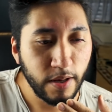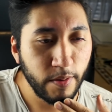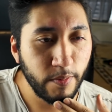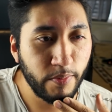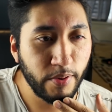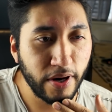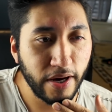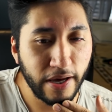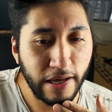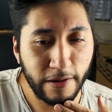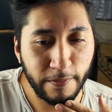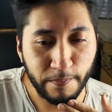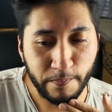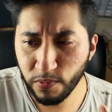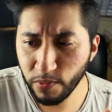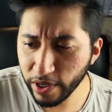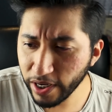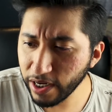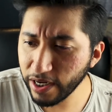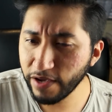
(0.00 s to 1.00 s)
But
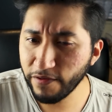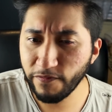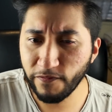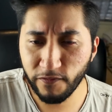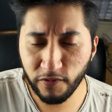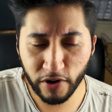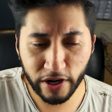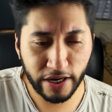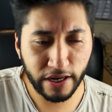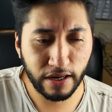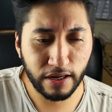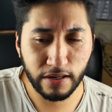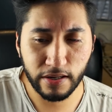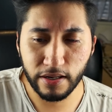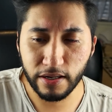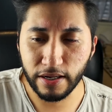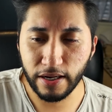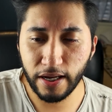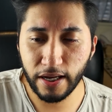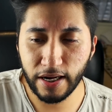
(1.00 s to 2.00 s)
really freaking
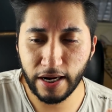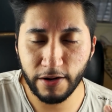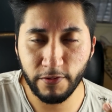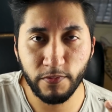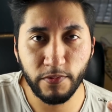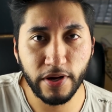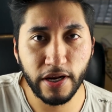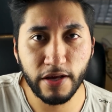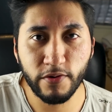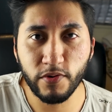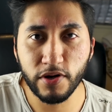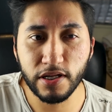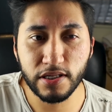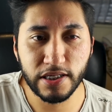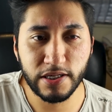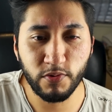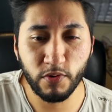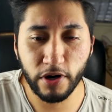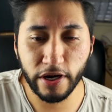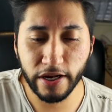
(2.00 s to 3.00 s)
good, and I really want to
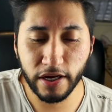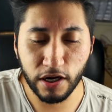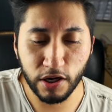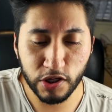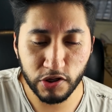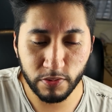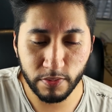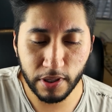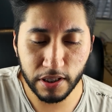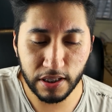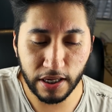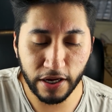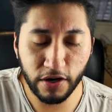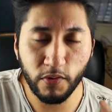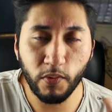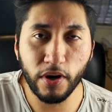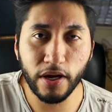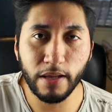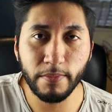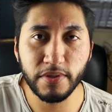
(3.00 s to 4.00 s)
see where he goes from this. I
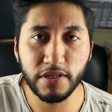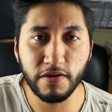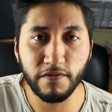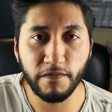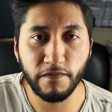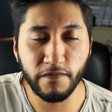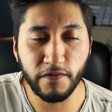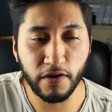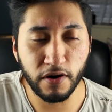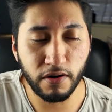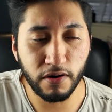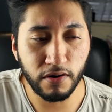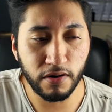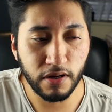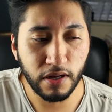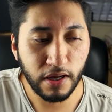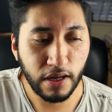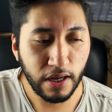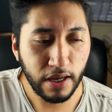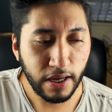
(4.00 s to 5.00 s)
don't want him to
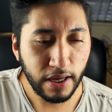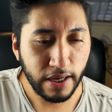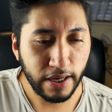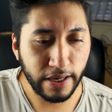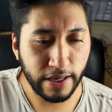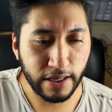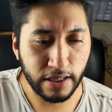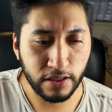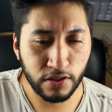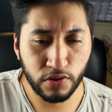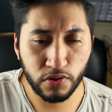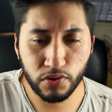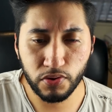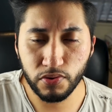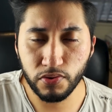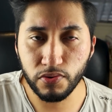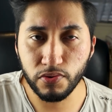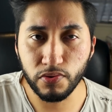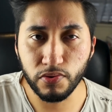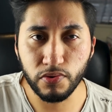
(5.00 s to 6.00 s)
fall
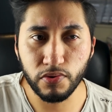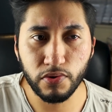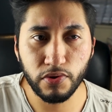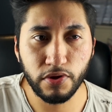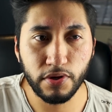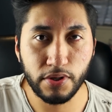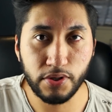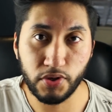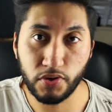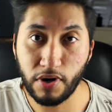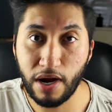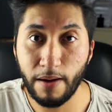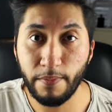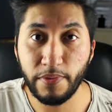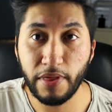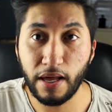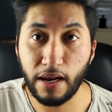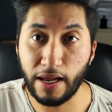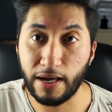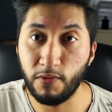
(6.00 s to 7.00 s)
into the
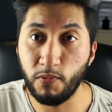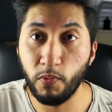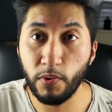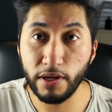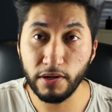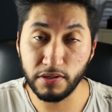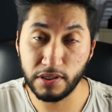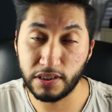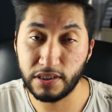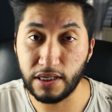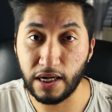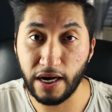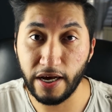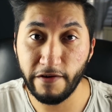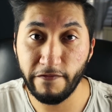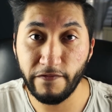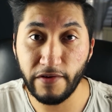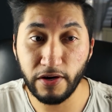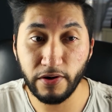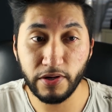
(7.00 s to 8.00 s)
trap that like Will
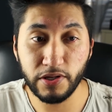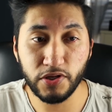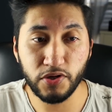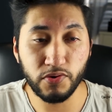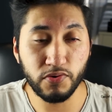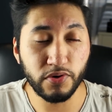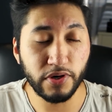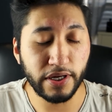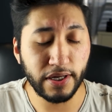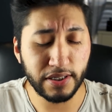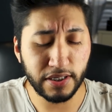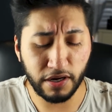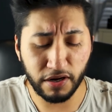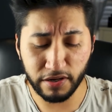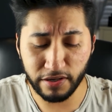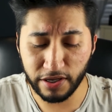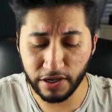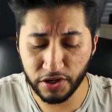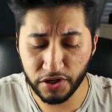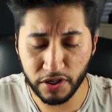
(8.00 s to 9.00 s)
Tsai fell into. His
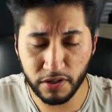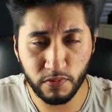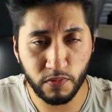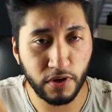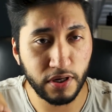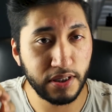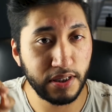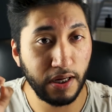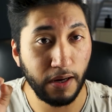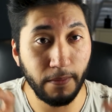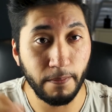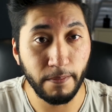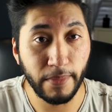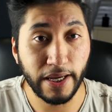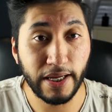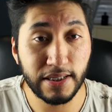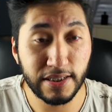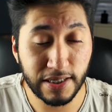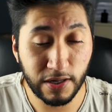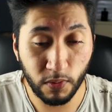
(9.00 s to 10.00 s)
audition was
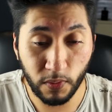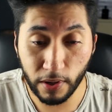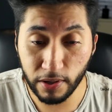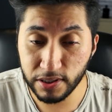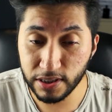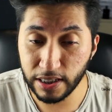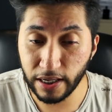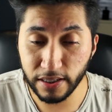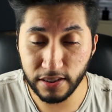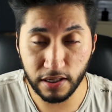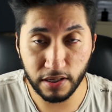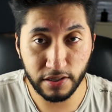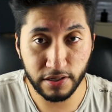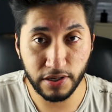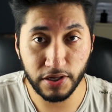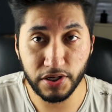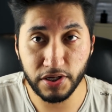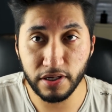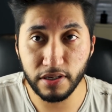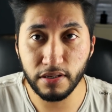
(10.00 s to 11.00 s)
amazing. Will Tsai's
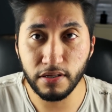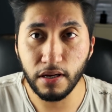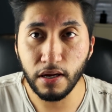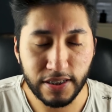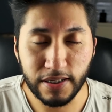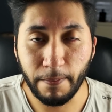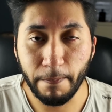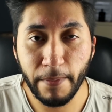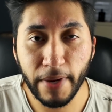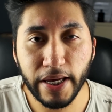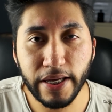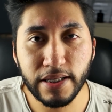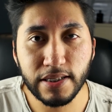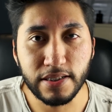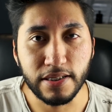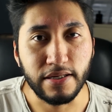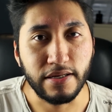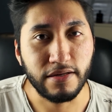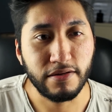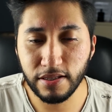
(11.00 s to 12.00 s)
audition is
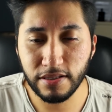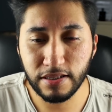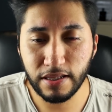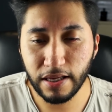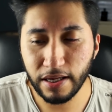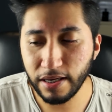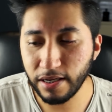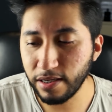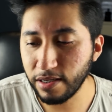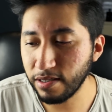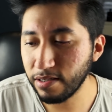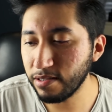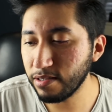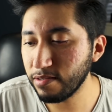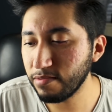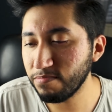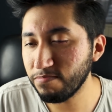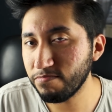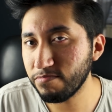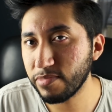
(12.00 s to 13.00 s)
amazing. Then
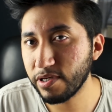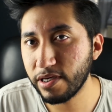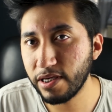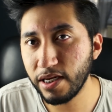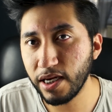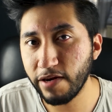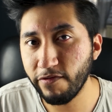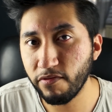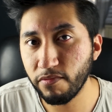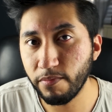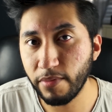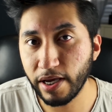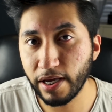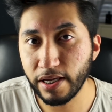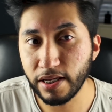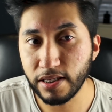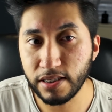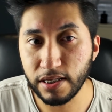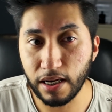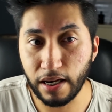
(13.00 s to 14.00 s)
he didn't even
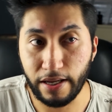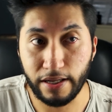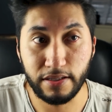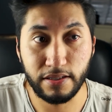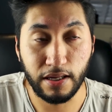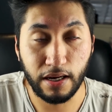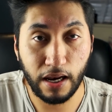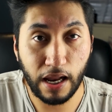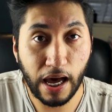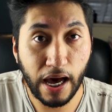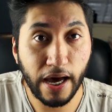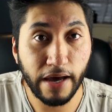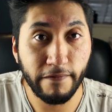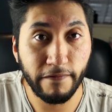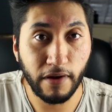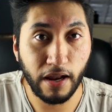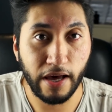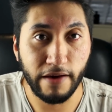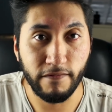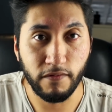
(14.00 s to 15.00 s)
make it to like the
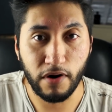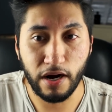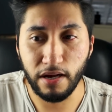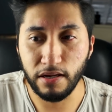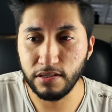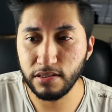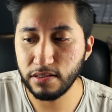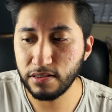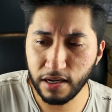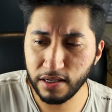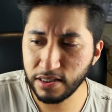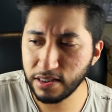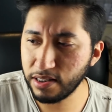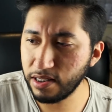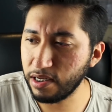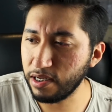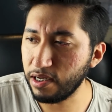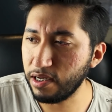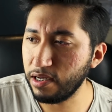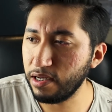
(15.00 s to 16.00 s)
live round, because
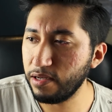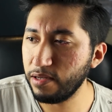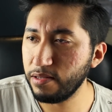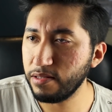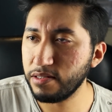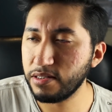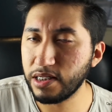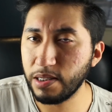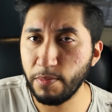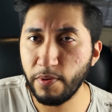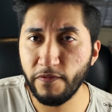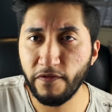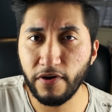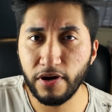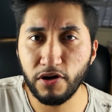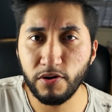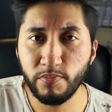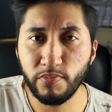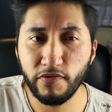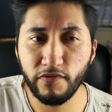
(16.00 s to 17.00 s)
the
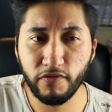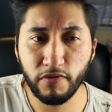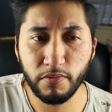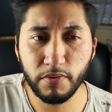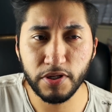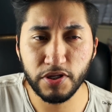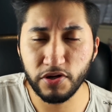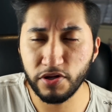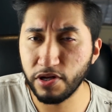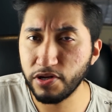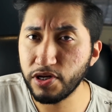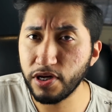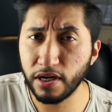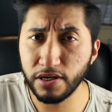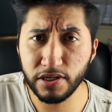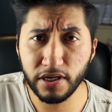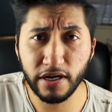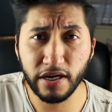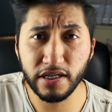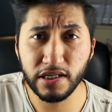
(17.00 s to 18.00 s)
semifinal performance, or the
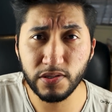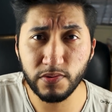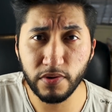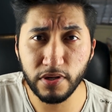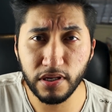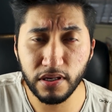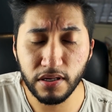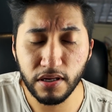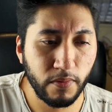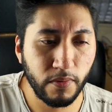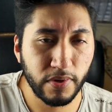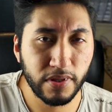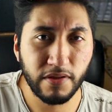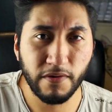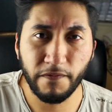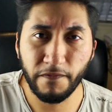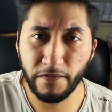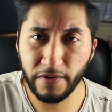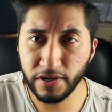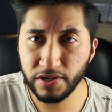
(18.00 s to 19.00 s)
judge cuts one with
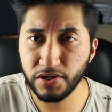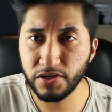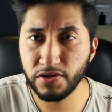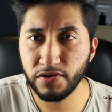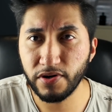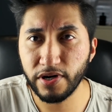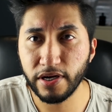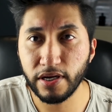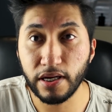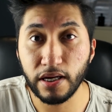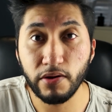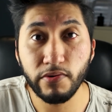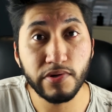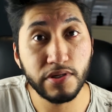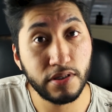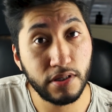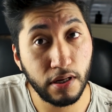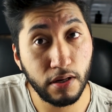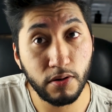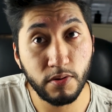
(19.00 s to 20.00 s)
the fish trick, it
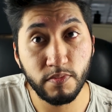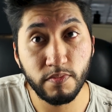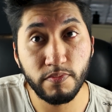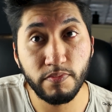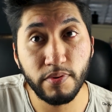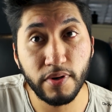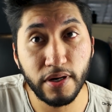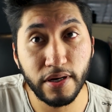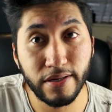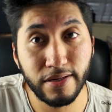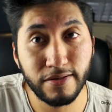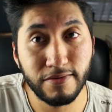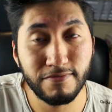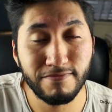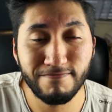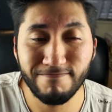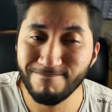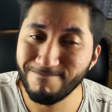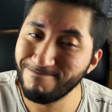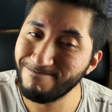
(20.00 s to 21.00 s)
was dope, but
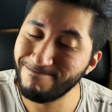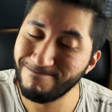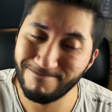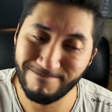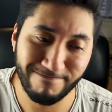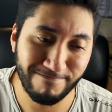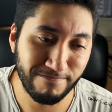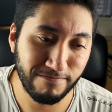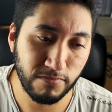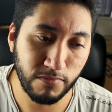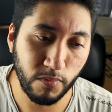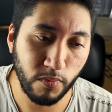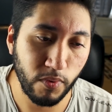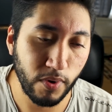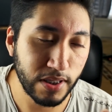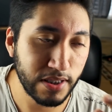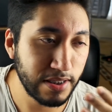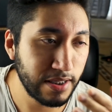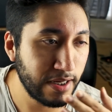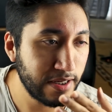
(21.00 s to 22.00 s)

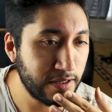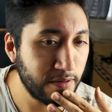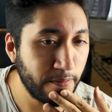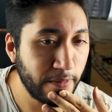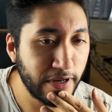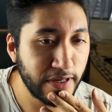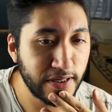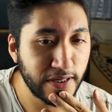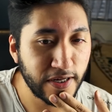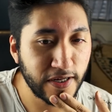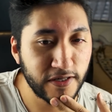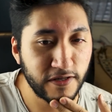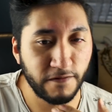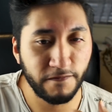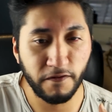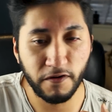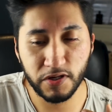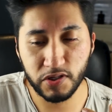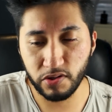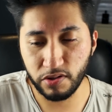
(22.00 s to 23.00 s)
wasn't as amazing as the
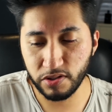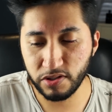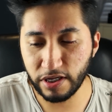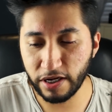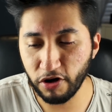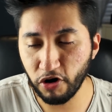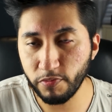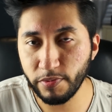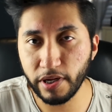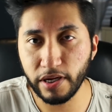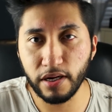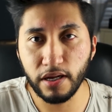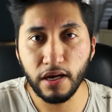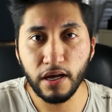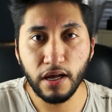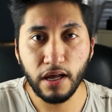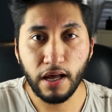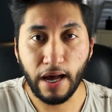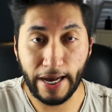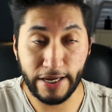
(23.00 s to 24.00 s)
first one. So I hope that,
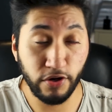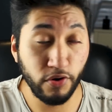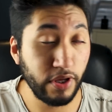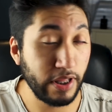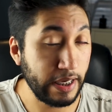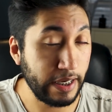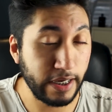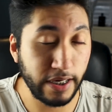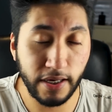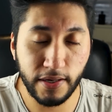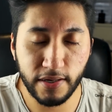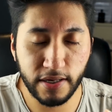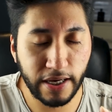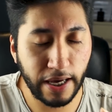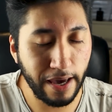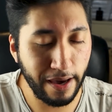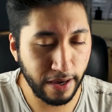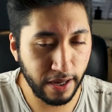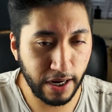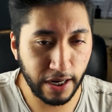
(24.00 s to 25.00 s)
I know that he
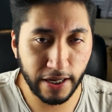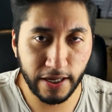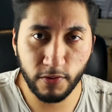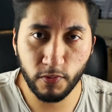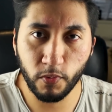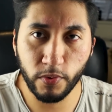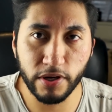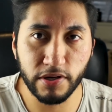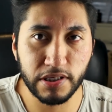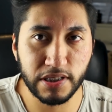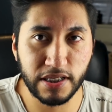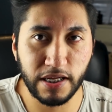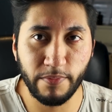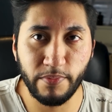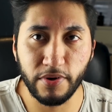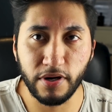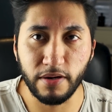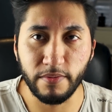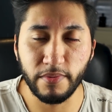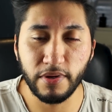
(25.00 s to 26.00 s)
can and he will
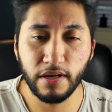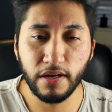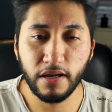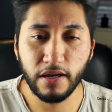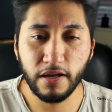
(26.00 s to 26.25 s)
step it up,